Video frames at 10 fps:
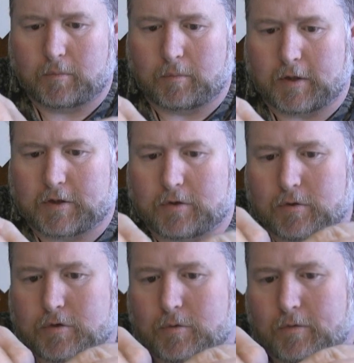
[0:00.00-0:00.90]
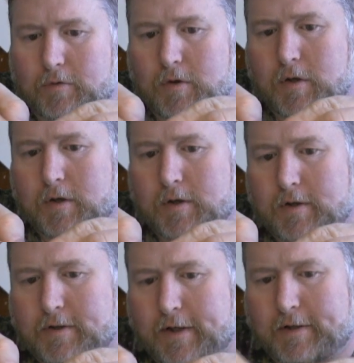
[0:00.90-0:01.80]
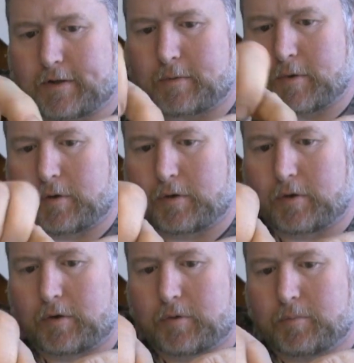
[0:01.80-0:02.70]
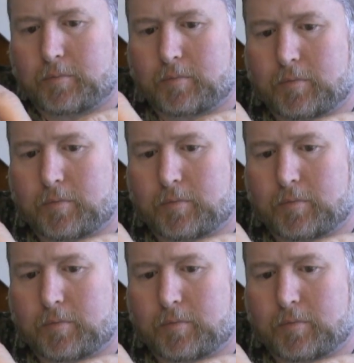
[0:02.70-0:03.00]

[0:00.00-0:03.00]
Make sure the swivel stays in the middle of the loop.